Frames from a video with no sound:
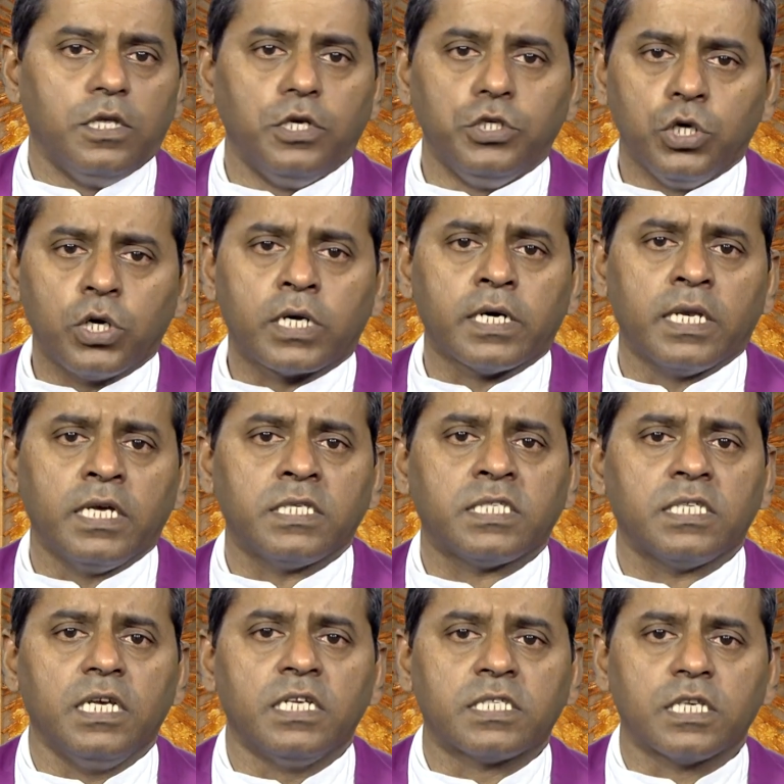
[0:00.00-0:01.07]
the
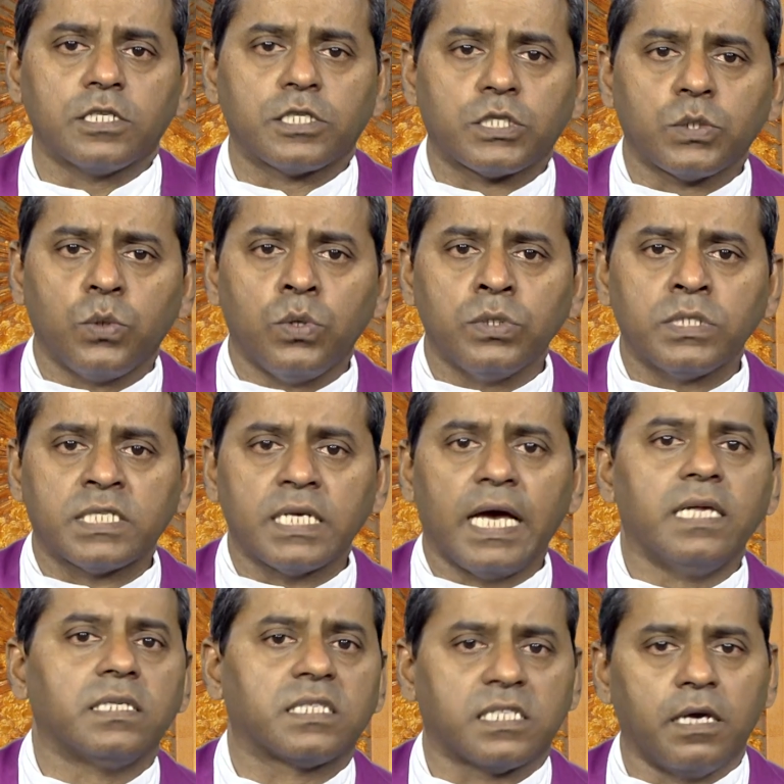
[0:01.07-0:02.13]
Eucharist is the source
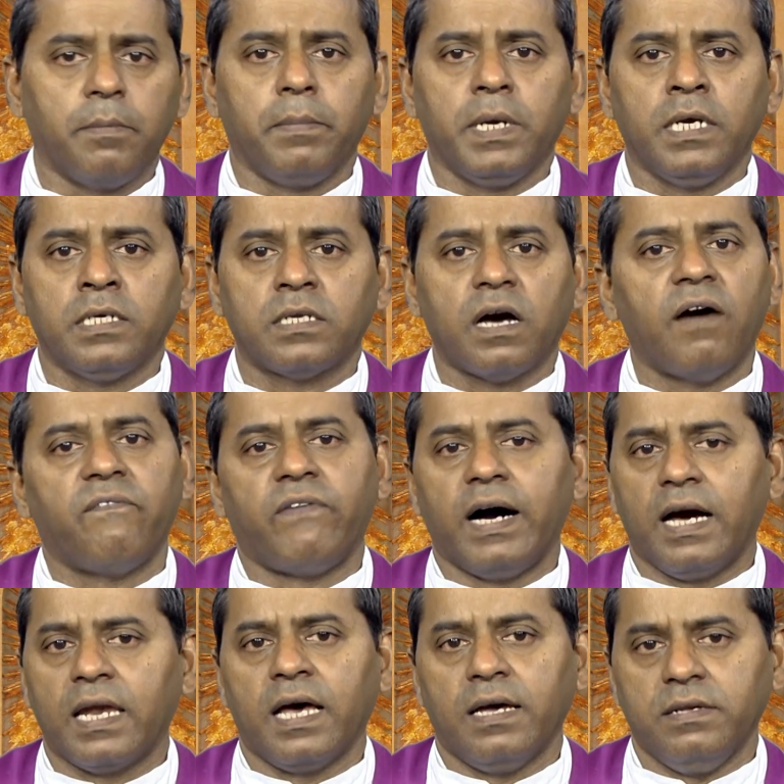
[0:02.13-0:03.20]
and summit of
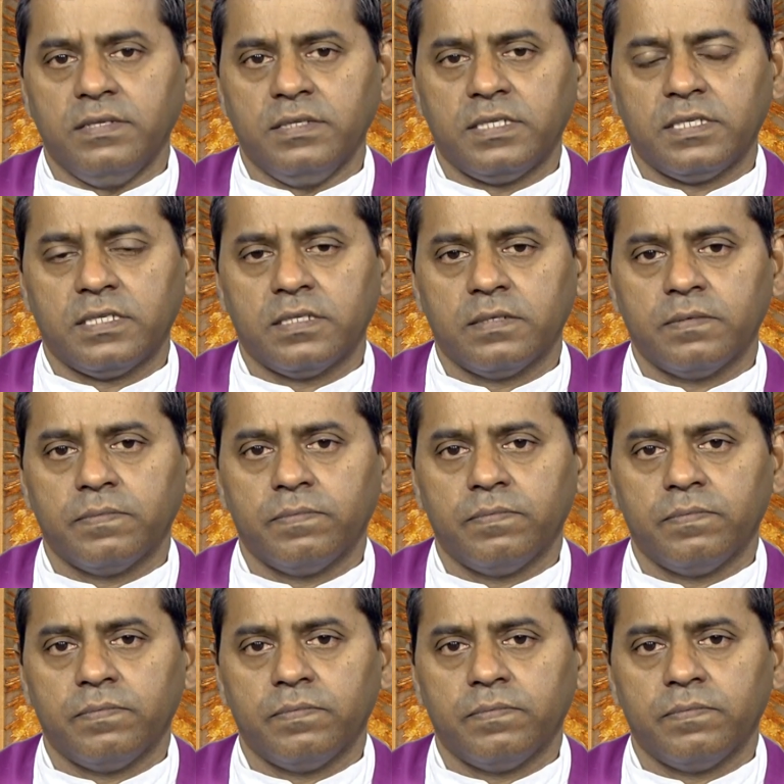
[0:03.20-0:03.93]
our lives.